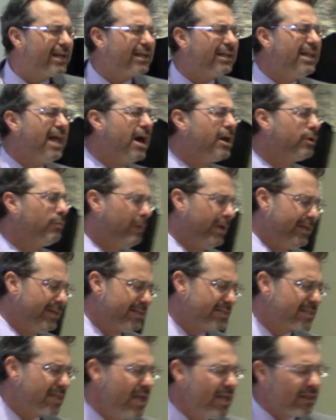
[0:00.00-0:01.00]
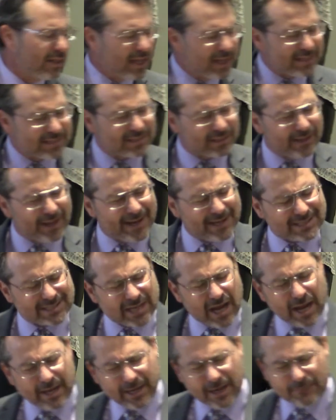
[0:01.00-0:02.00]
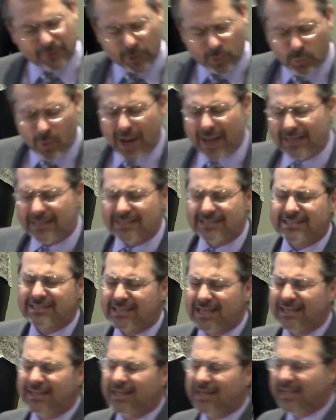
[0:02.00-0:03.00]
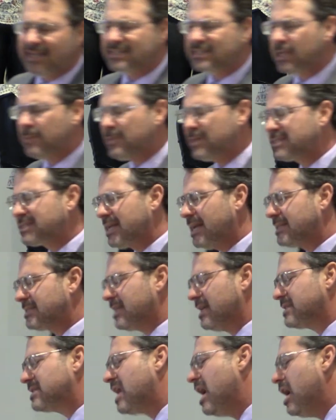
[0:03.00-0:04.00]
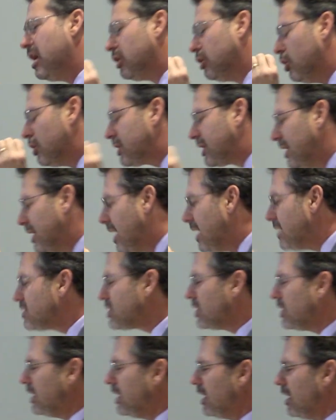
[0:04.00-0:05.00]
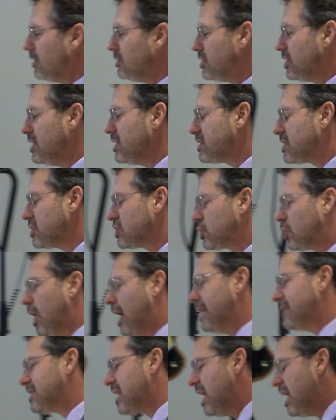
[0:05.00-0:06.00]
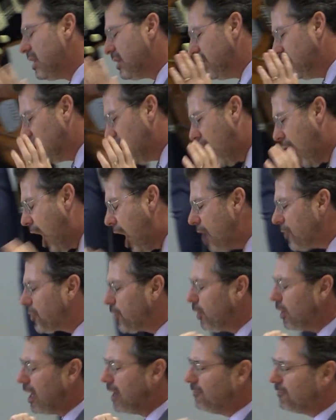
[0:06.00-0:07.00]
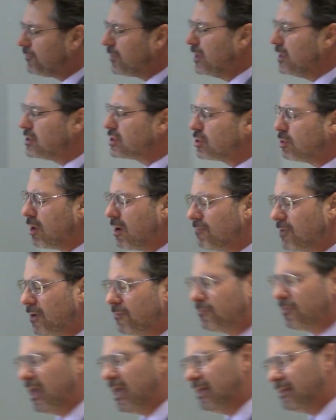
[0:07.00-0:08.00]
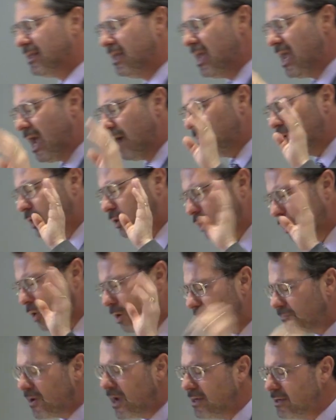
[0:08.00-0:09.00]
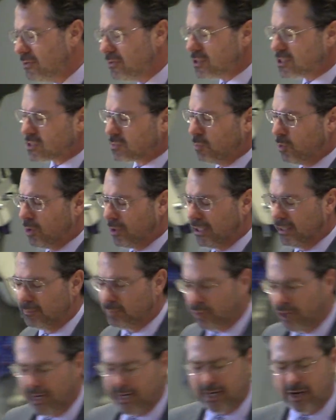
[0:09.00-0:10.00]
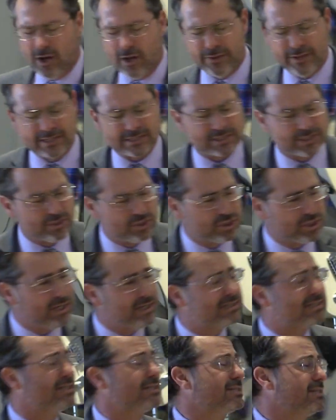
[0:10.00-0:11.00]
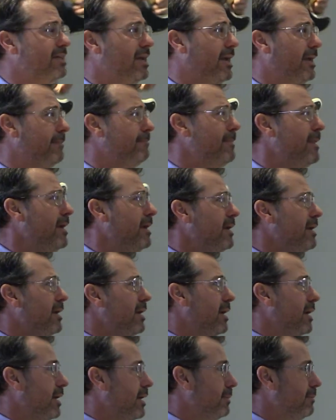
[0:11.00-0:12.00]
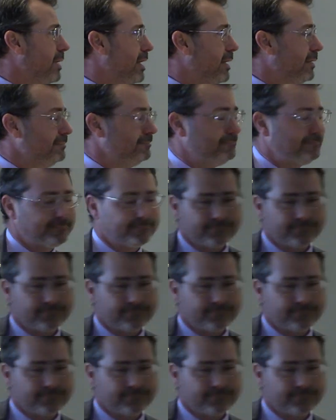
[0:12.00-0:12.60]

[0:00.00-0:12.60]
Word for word: a cloud of witness, let us lay aside every weight and sin that easily besets us, looking unto the, Jesus Christ, the author and finisher of our faith. And we glorify you this morning, praying all this in Jesus' name. Amen.